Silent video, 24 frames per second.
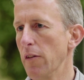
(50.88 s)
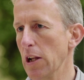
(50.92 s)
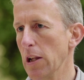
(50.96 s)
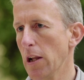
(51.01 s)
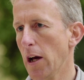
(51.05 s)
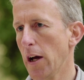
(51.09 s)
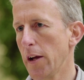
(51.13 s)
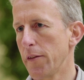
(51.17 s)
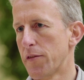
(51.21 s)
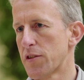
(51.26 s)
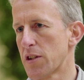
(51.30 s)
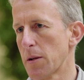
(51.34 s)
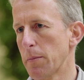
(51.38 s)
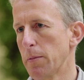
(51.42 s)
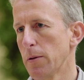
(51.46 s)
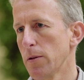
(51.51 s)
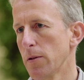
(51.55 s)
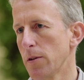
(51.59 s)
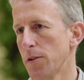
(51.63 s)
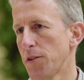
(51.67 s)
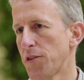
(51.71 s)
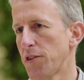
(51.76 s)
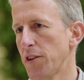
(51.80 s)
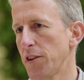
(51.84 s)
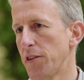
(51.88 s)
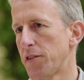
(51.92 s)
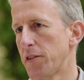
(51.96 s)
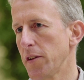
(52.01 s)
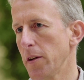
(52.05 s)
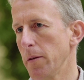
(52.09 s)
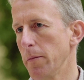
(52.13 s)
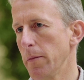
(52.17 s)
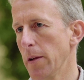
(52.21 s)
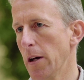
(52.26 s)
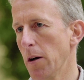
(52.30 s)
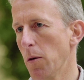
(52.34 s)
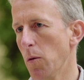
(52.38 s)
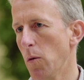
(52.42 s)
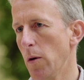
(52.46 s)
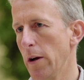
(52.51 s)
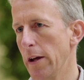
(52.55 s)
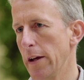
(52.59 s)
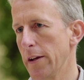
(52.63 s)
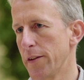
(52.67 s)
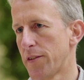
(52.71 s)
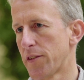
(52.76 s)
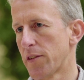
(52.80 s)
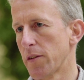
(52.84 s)
of a life support system that
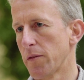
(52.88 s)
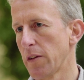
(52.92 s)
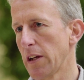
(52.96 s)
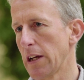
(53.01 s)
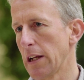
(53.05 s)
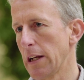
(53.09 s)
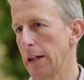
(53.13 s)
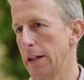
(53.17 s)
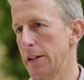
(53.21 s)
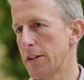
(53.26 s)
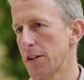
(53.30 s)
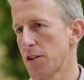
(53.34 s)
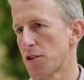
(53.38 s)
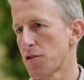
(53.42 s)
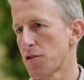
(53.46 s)
we're severely